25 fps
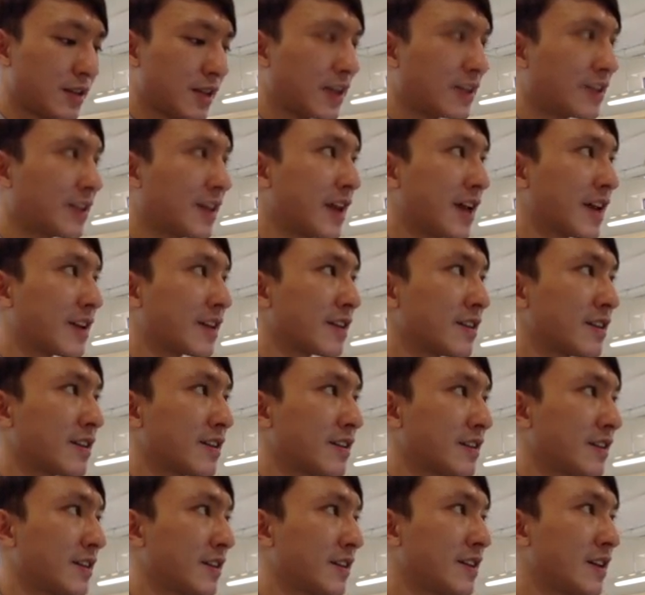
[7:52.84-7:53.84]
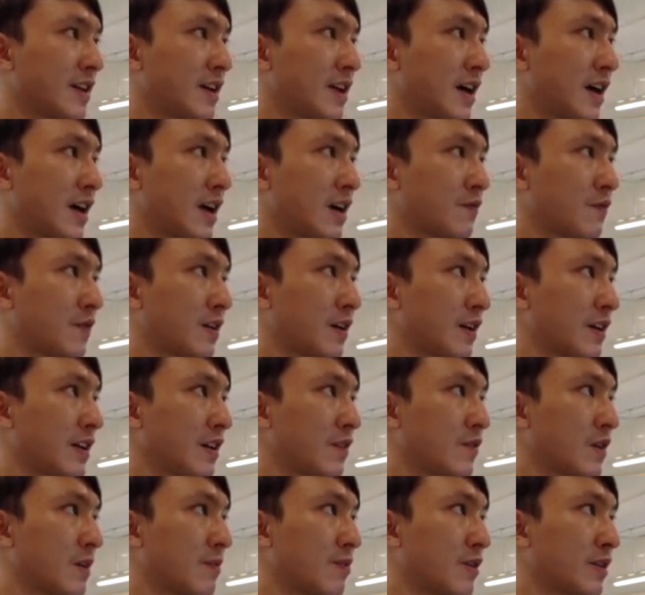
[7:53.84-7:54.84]
And then here I have
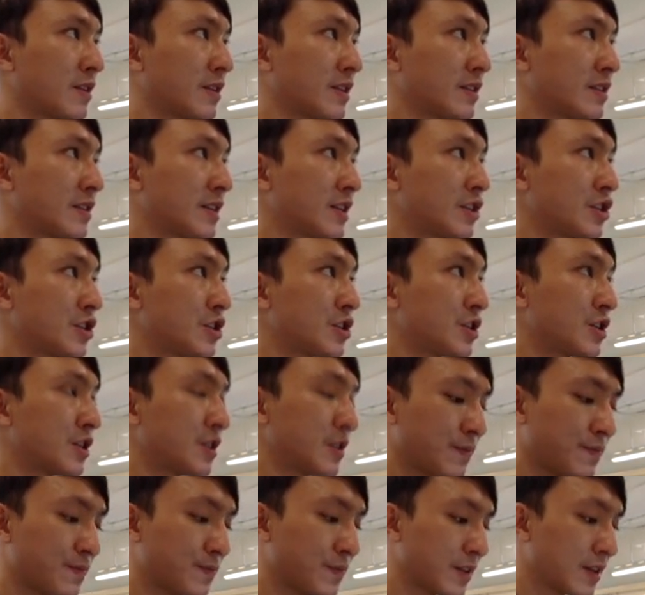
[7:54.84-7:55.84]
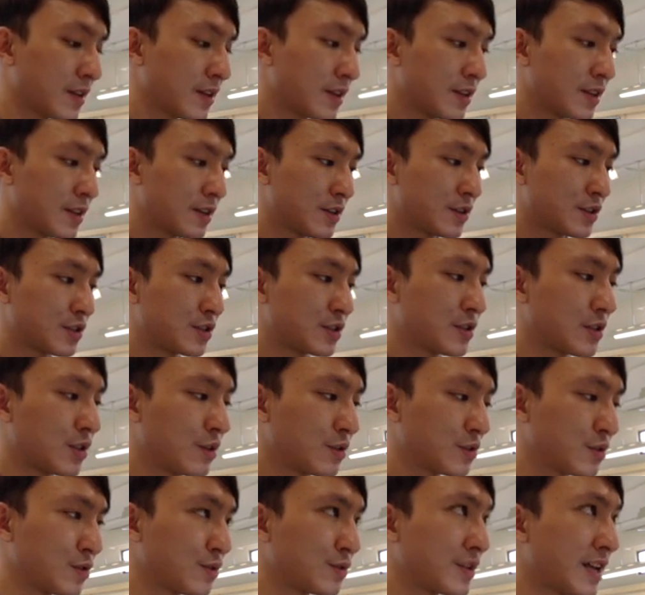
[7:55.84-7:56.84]
an evaporating dish.
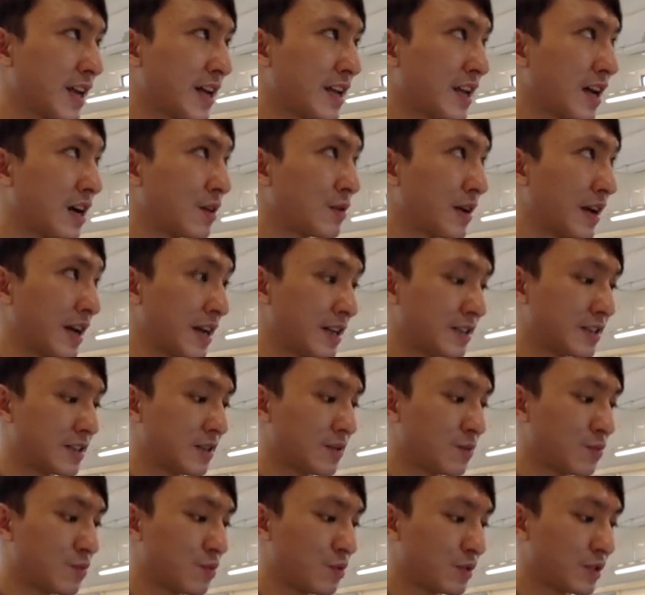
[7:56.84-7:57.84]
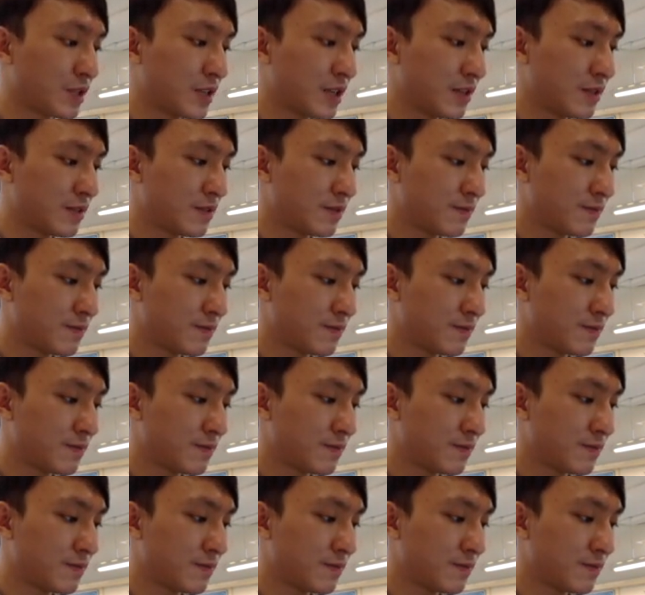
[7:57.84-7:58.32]
So to that I will add some water.